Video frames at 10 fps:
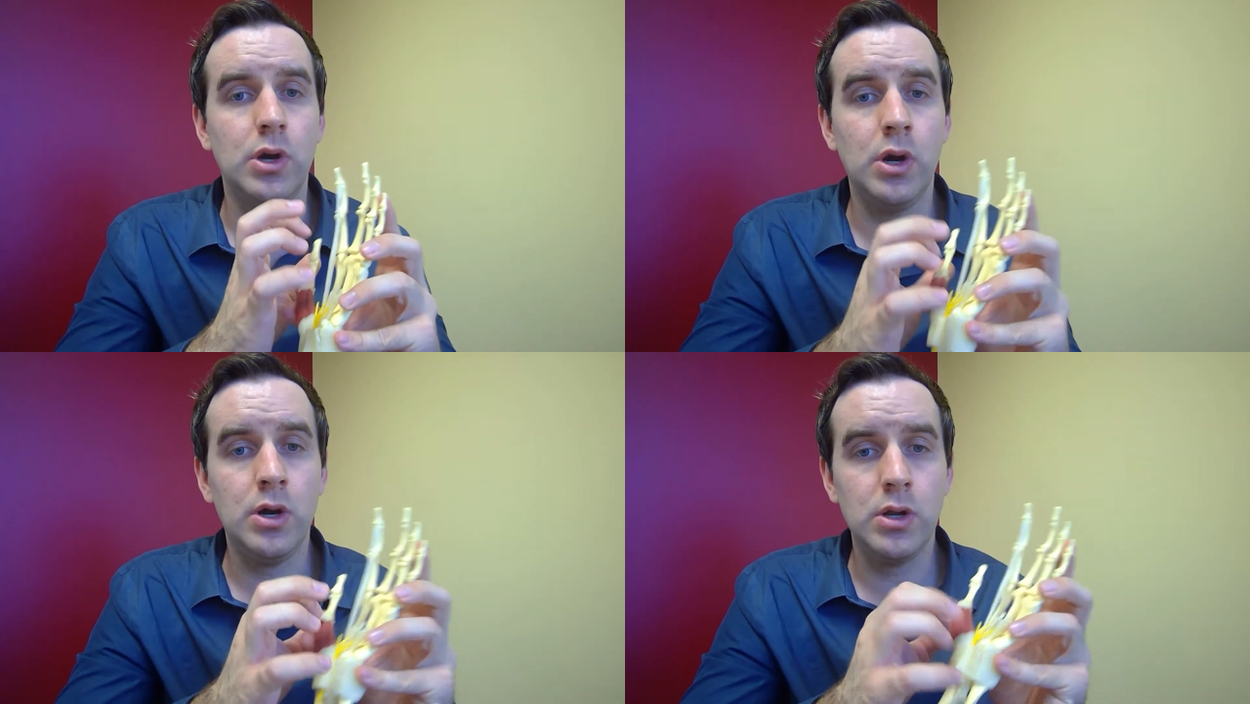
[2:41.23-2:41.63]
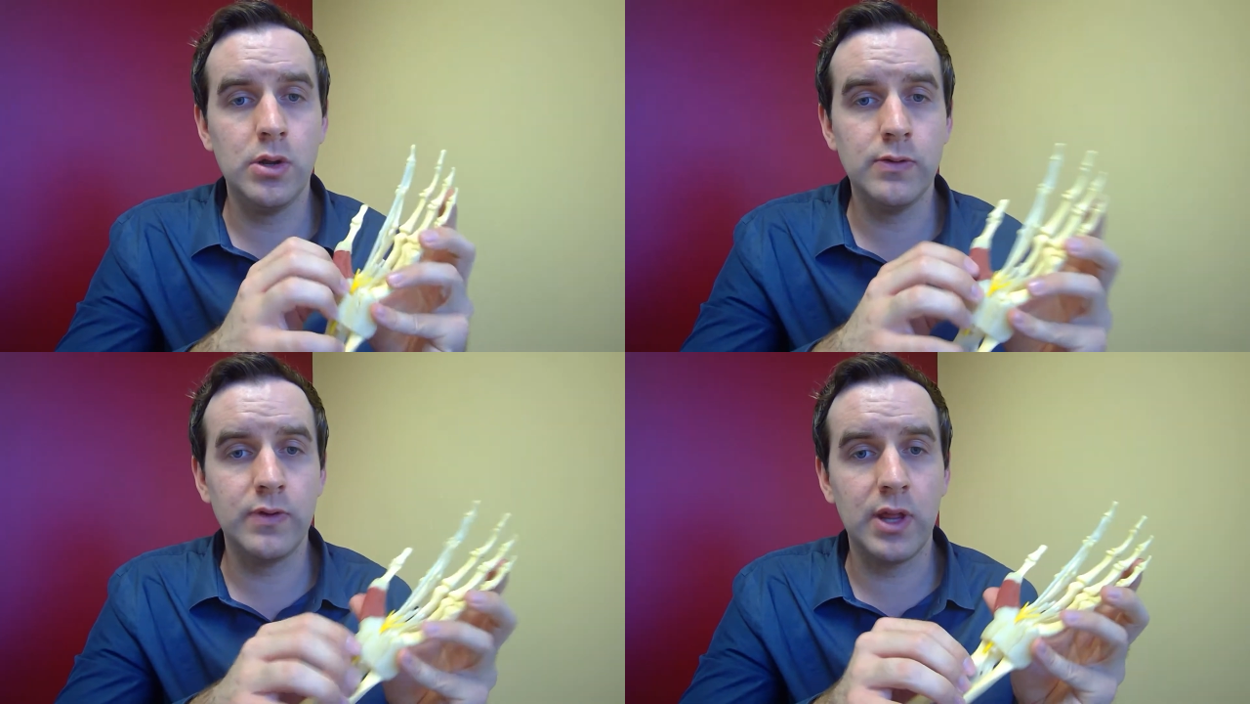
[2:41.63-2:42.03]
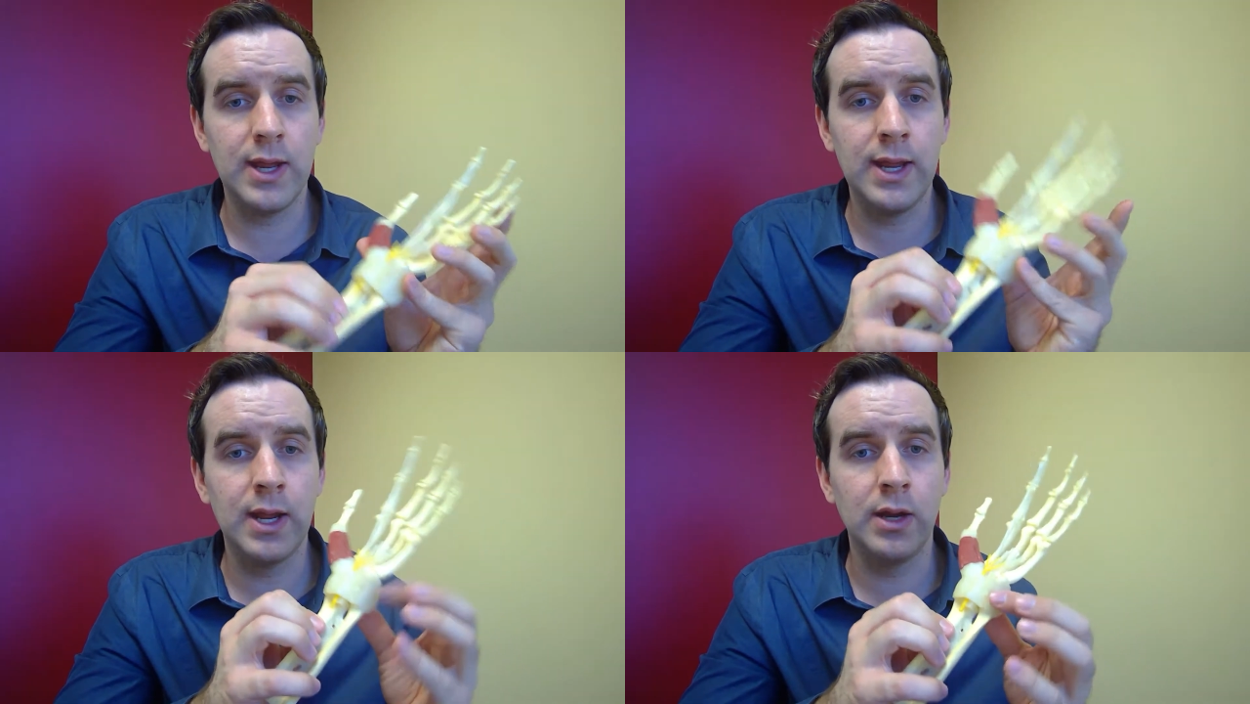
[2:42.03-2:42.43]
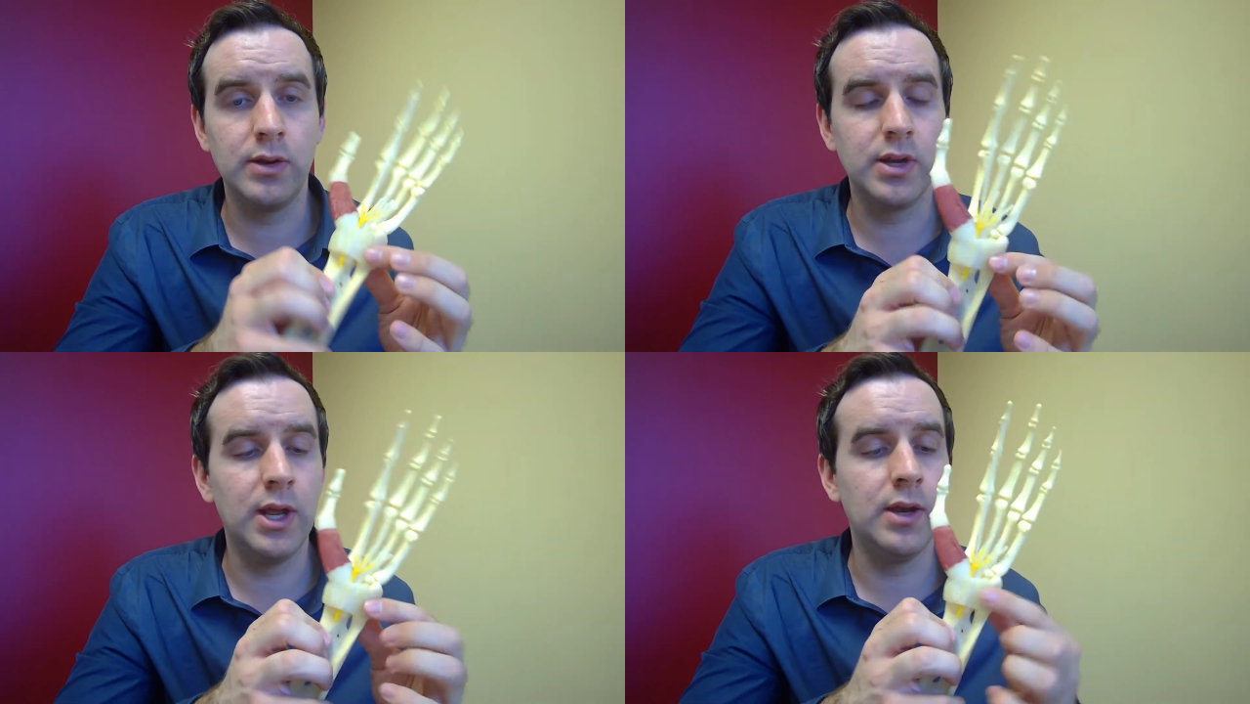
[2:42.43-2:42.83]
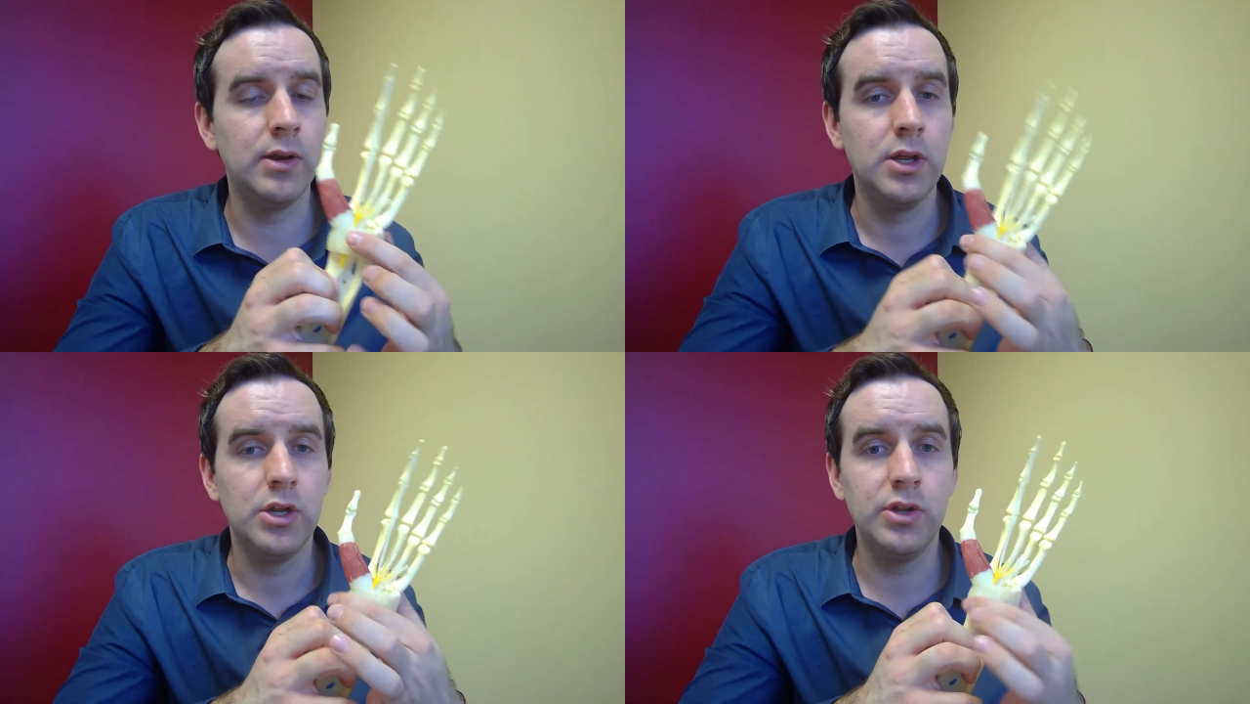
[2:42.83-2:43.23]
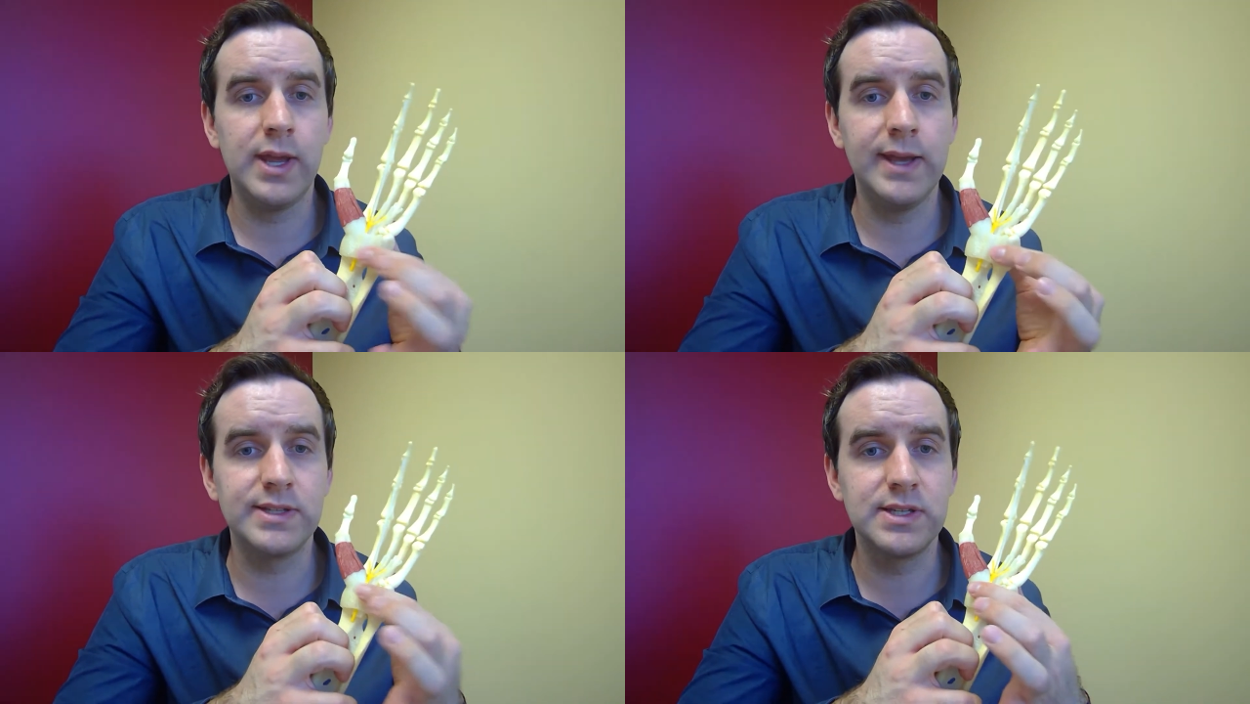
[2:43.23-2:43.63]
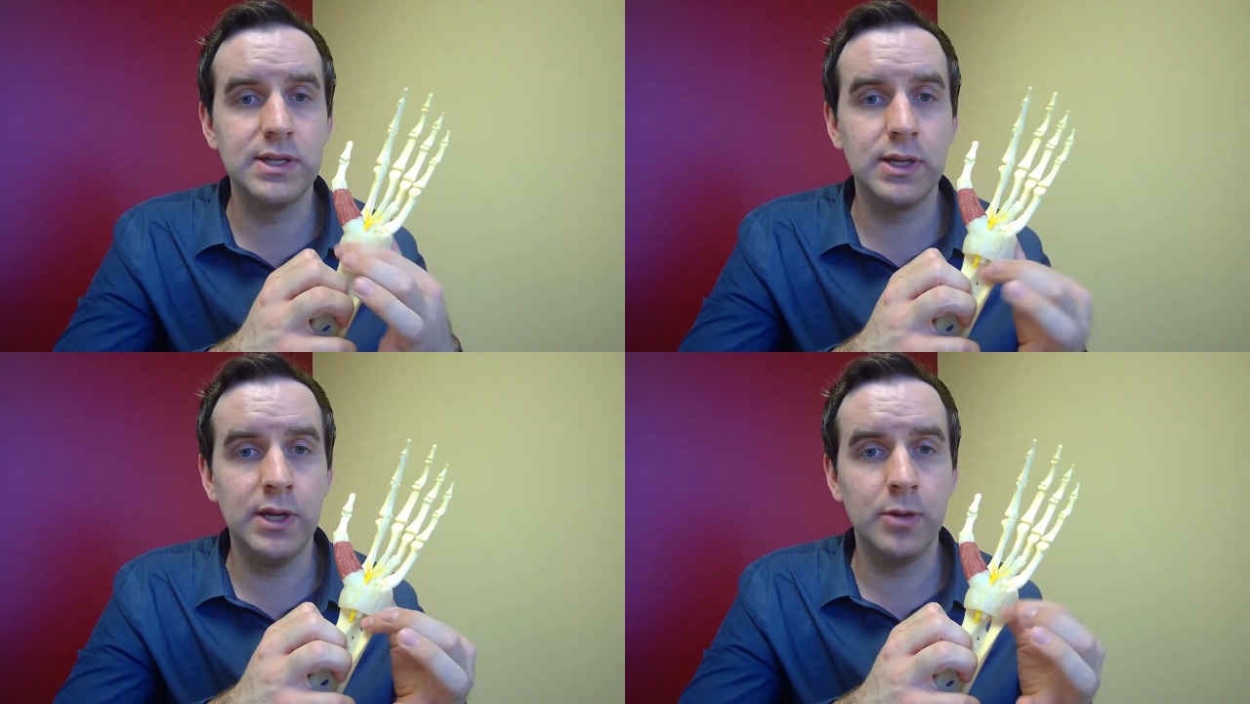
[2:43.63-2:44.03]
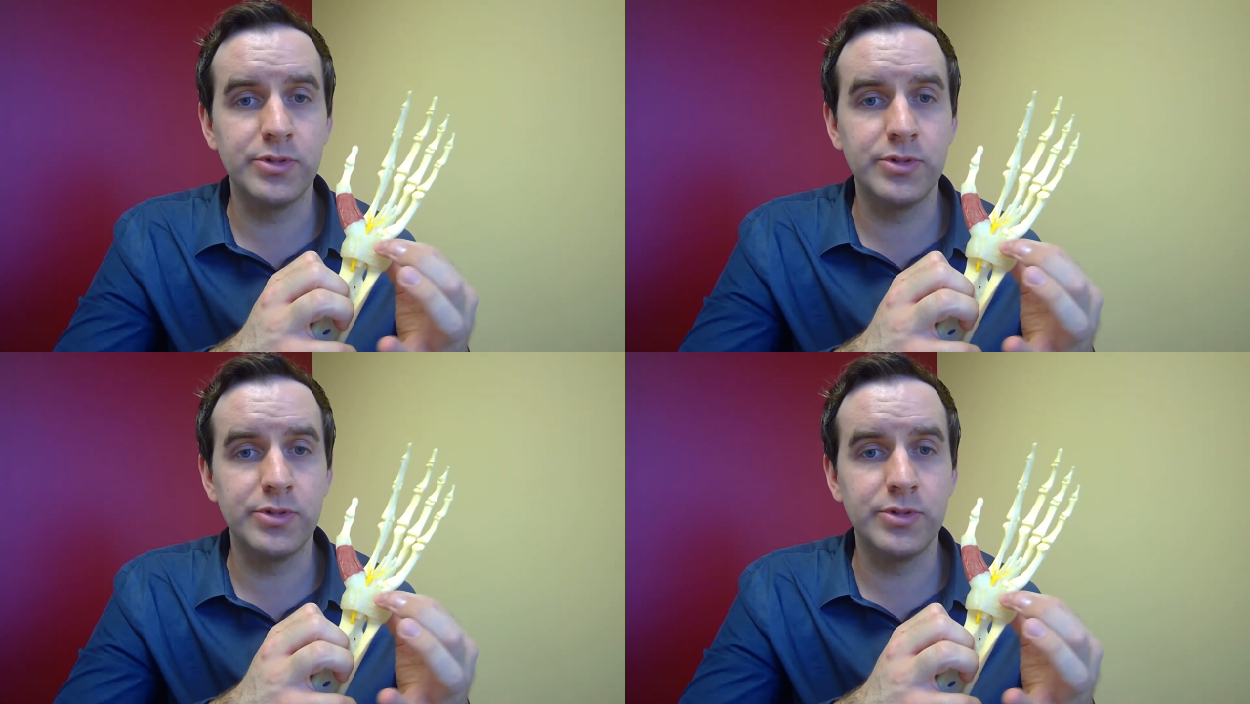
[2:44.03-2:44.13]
all over the hand, and you can't see it here,